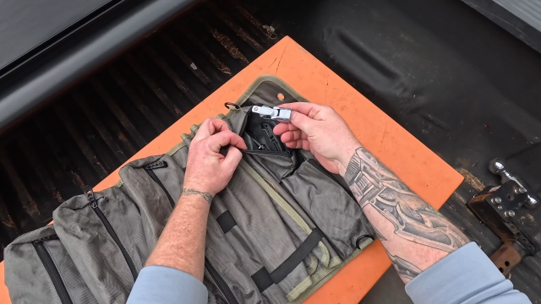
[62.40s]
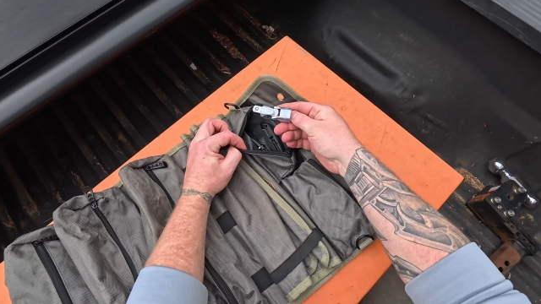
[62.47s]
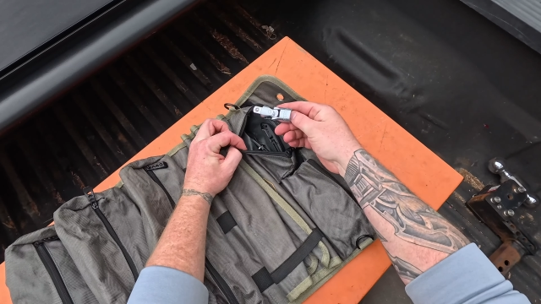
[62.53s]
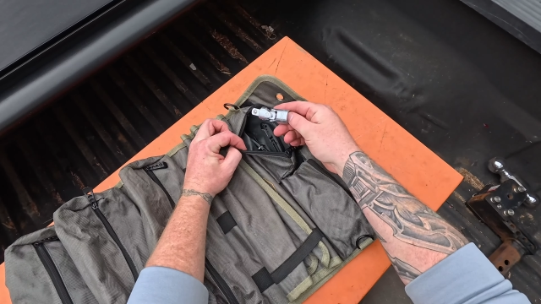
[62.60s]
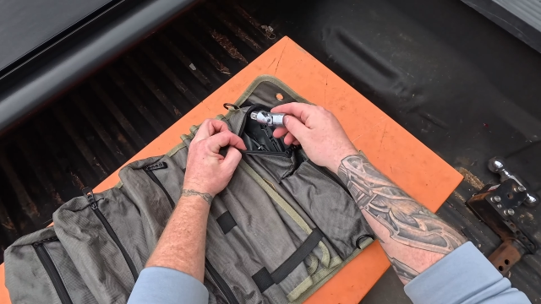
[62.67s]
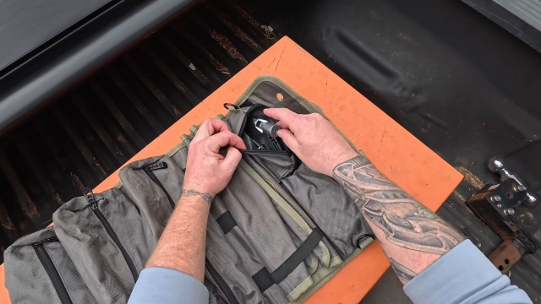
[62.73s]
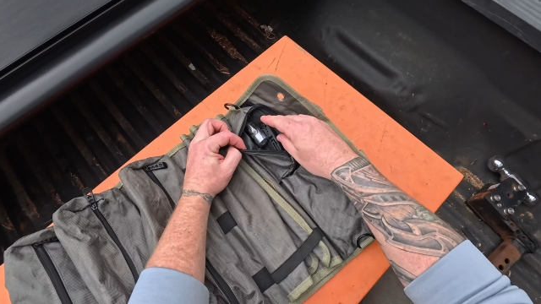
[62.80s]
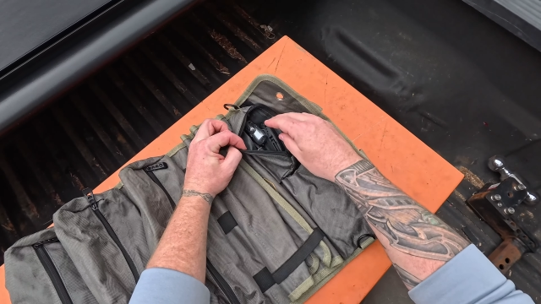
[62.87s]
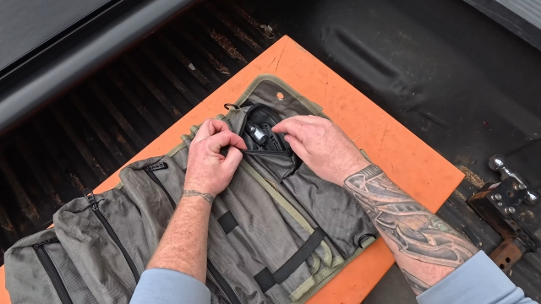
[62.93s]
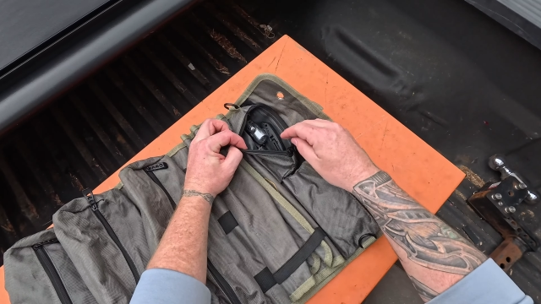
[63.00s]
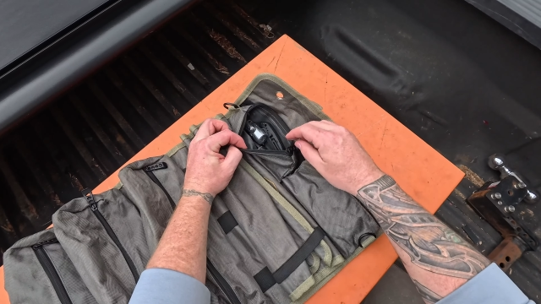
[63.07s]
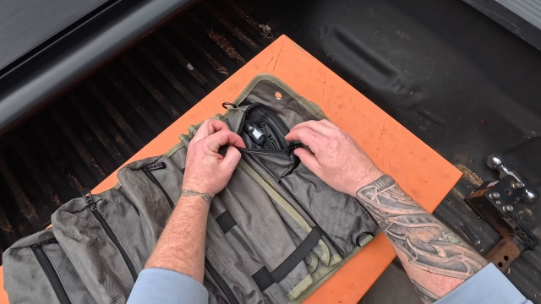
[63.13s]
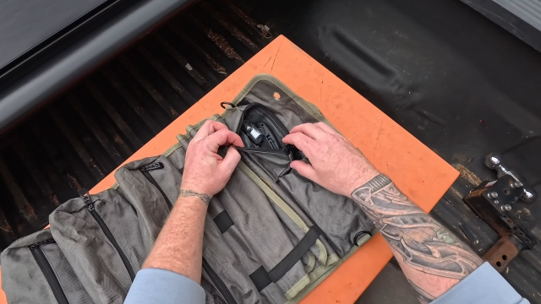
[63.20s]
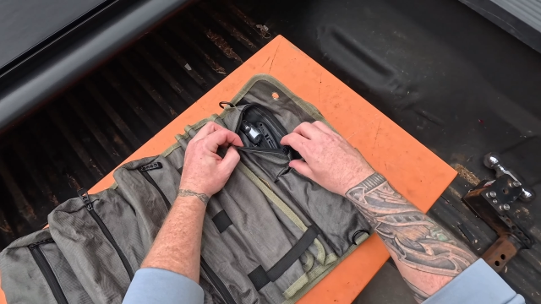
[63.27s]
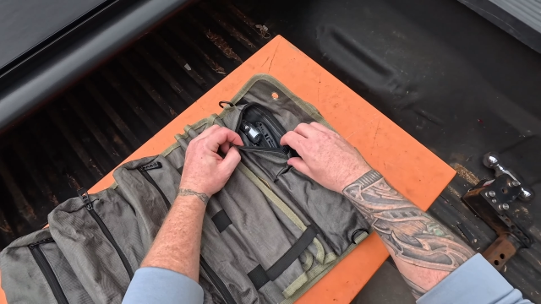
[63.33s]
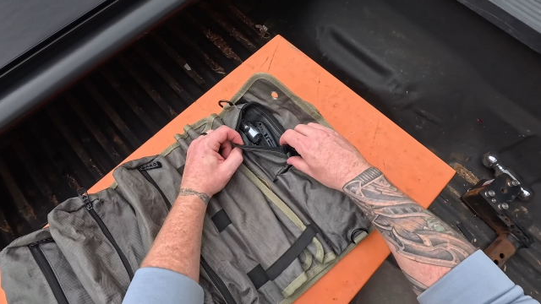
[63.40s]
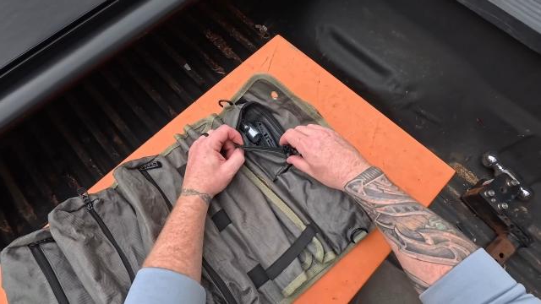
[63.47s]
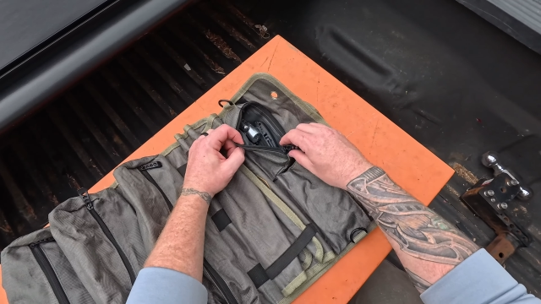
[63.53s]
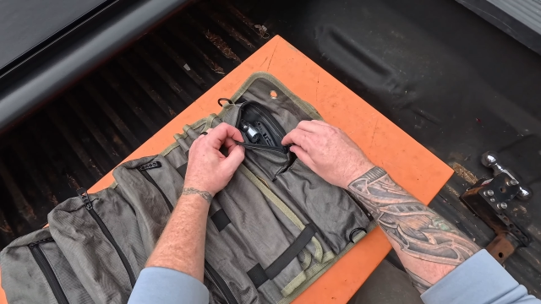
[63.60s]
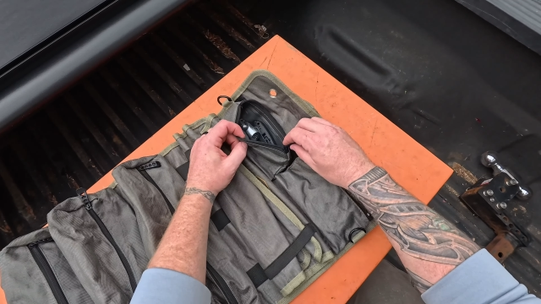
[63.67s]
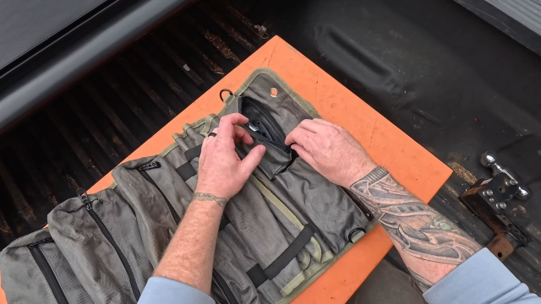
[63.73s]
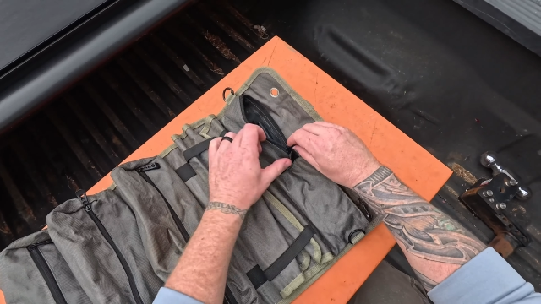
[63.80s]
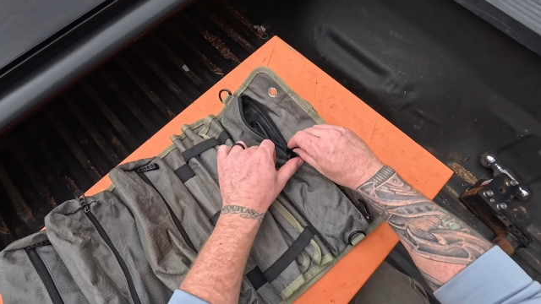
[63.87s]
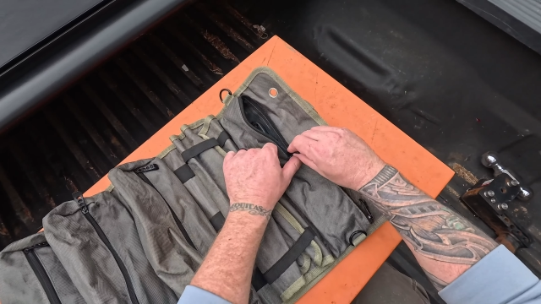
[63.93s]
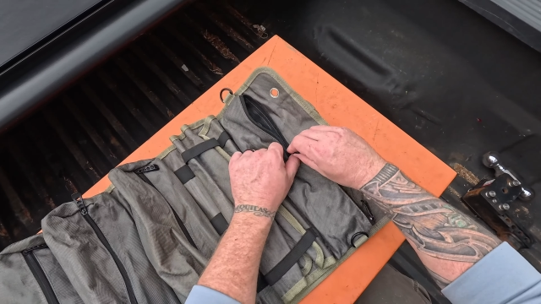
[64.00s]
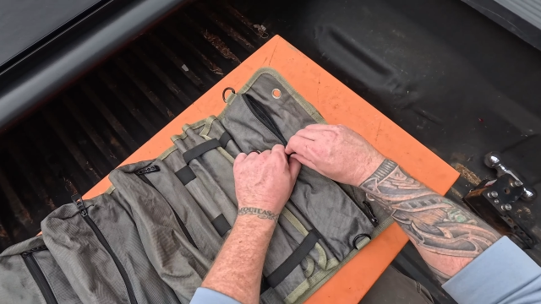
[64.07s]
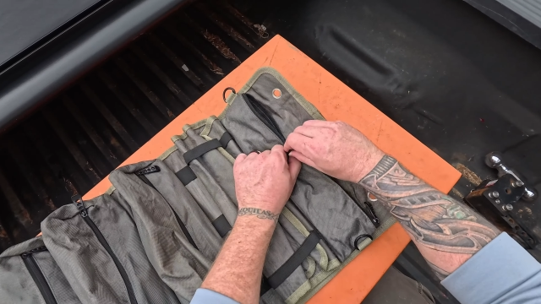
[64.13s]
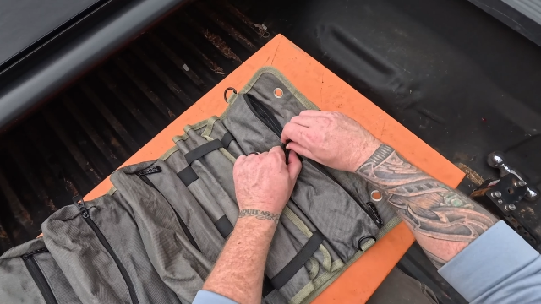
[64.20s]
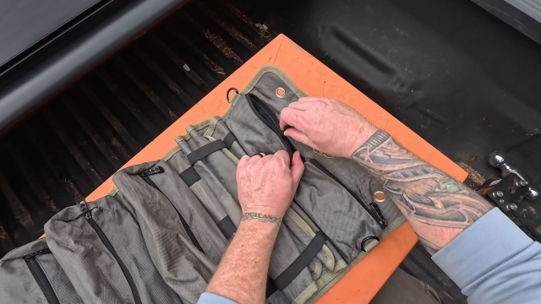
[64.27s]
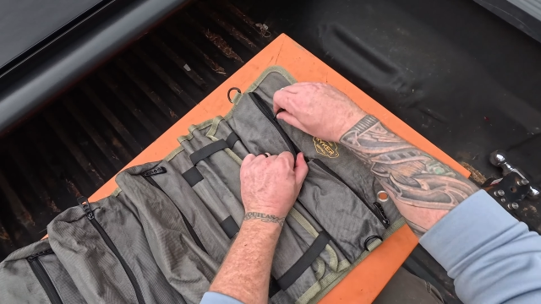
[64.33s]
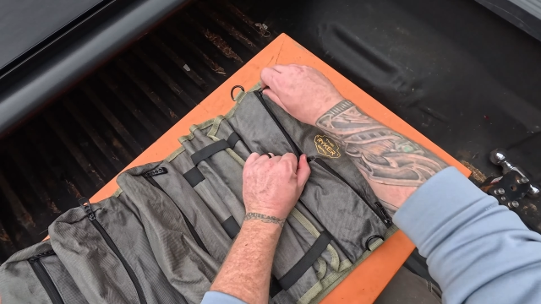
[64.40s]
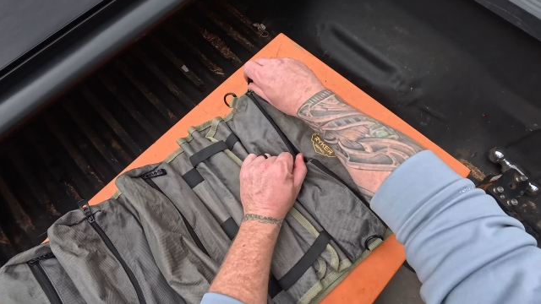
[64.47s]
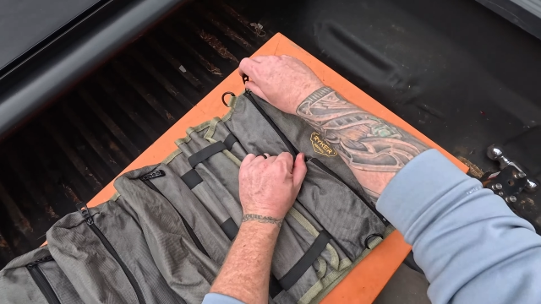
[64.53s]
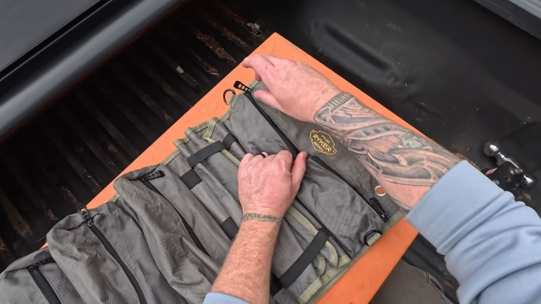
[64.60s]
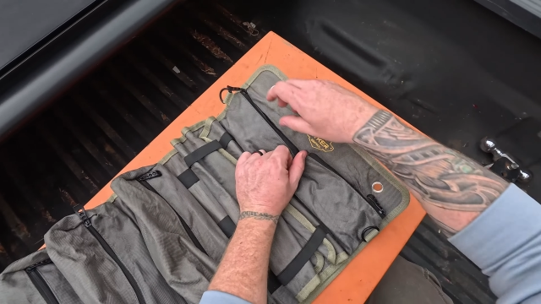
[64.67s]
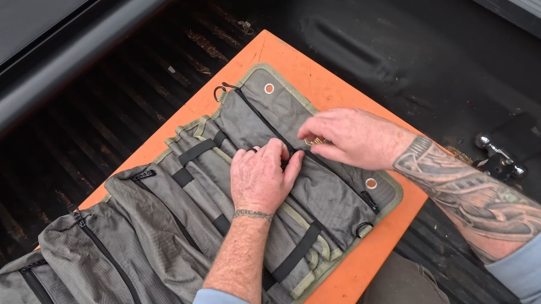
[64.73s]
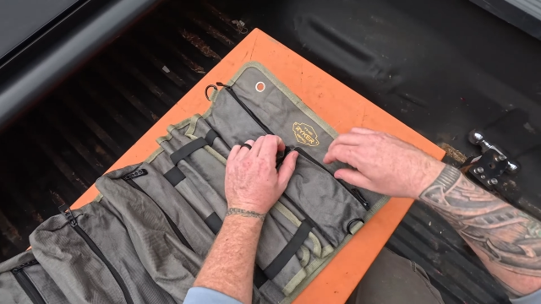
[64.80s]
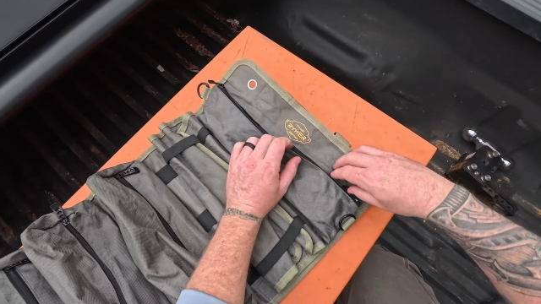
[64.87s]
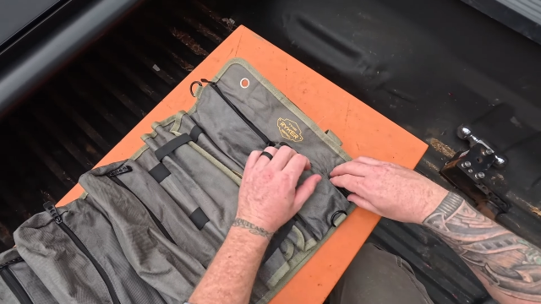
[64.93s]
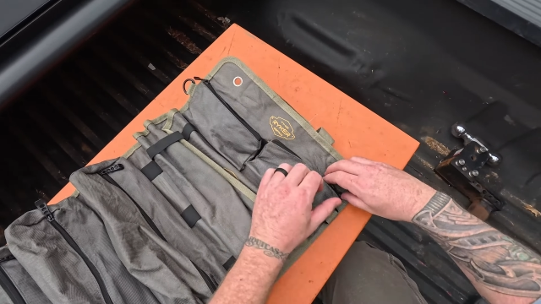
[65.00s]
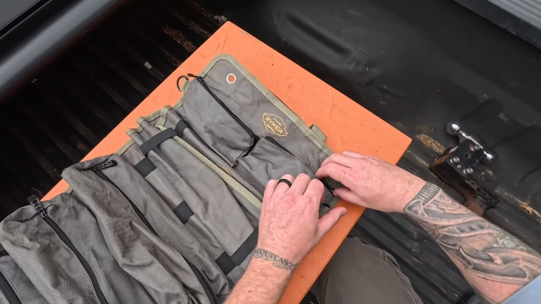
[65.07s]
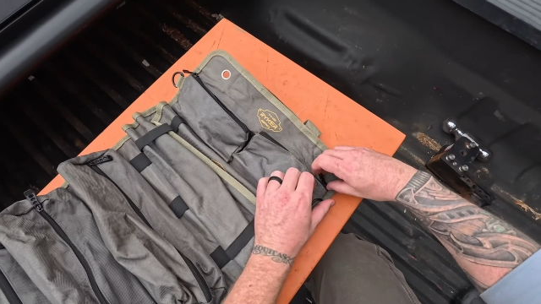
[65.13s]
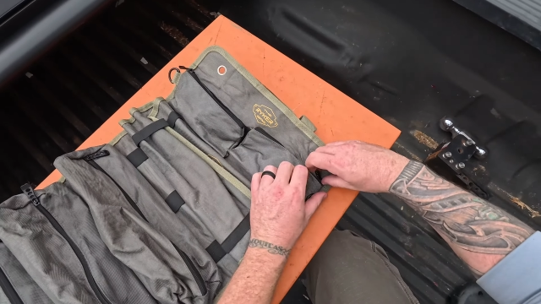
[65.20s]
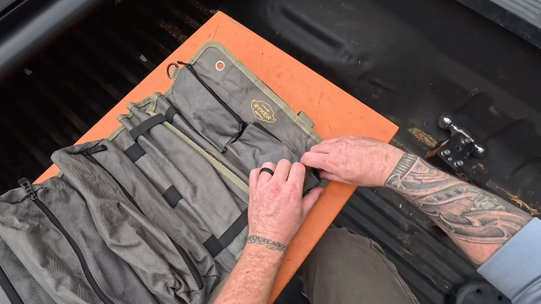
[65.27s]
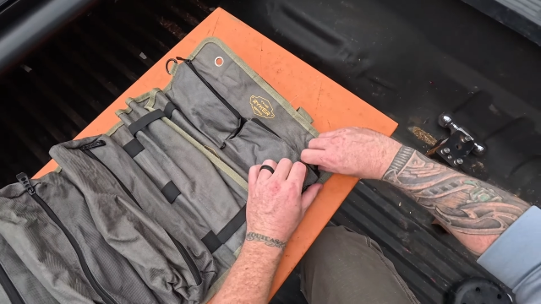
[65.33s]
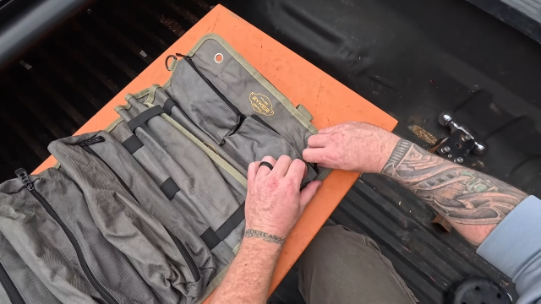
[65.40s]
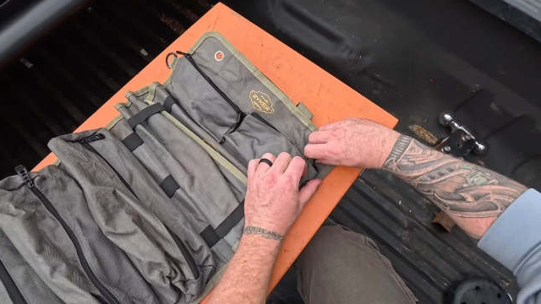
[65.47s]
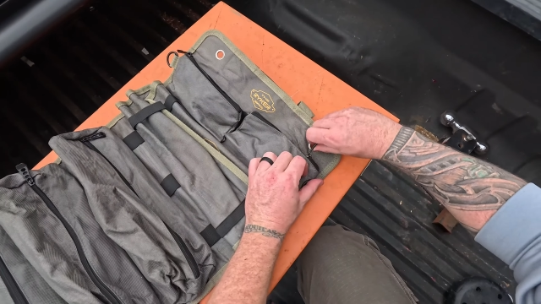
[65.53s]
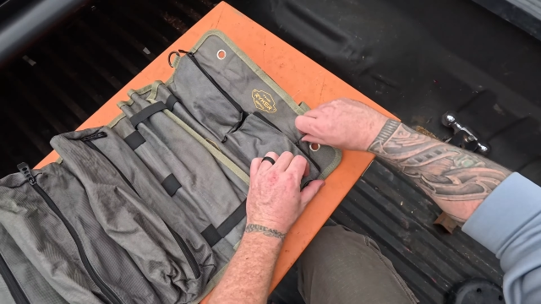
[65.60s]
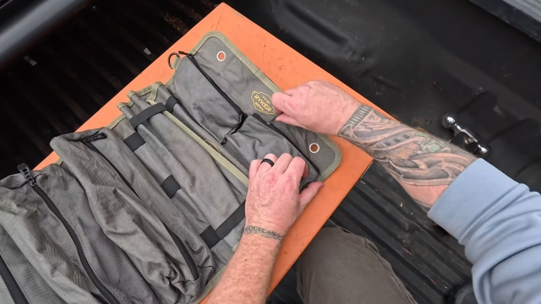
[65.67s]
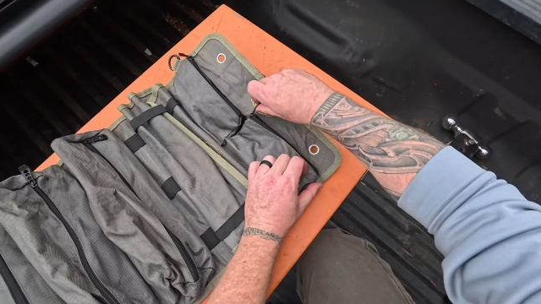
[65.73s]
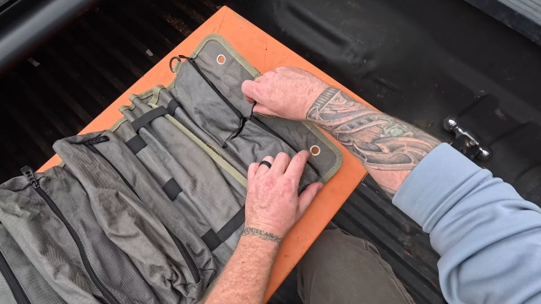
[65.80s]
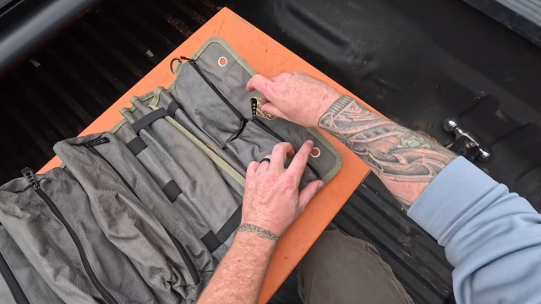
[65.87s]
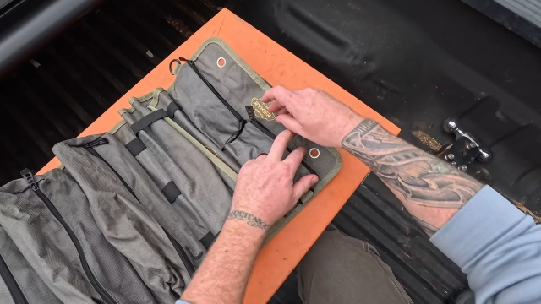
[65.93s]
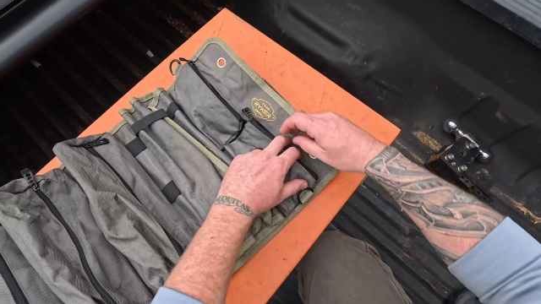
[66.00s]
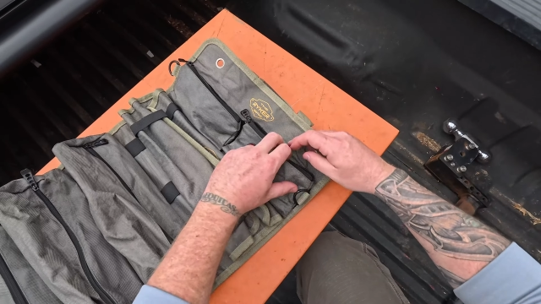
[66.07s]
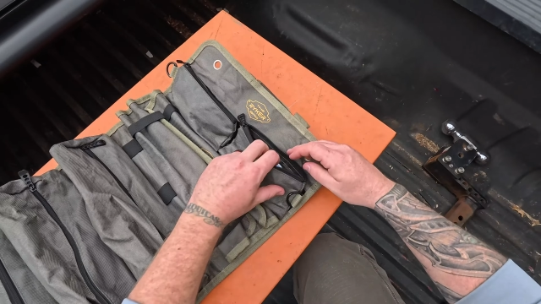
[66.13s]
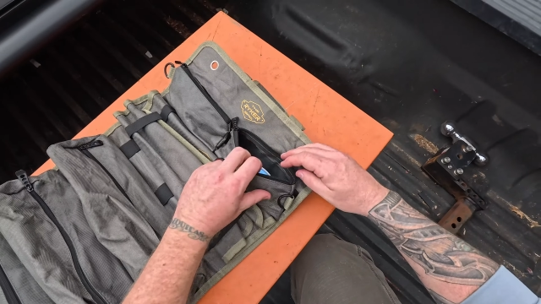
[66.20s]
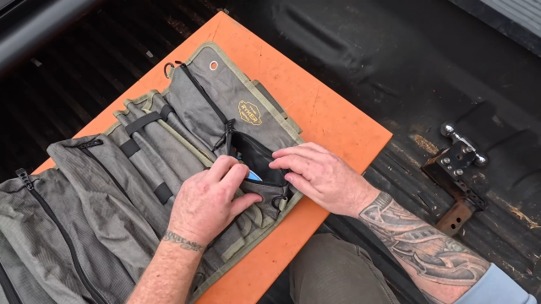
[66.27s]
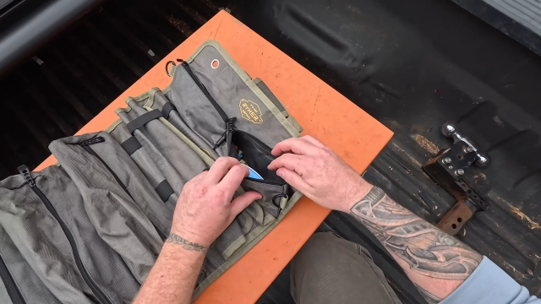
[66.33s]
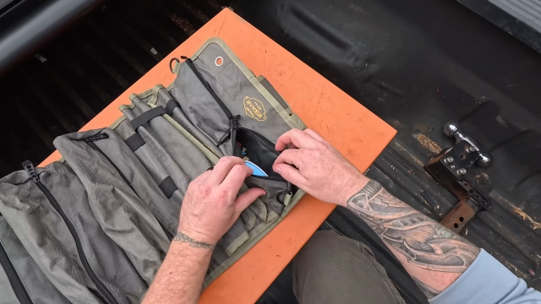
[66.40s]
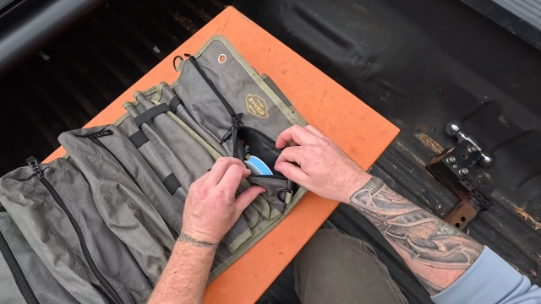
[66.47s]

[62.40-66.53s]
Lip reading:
Nobody's mouth can be seen.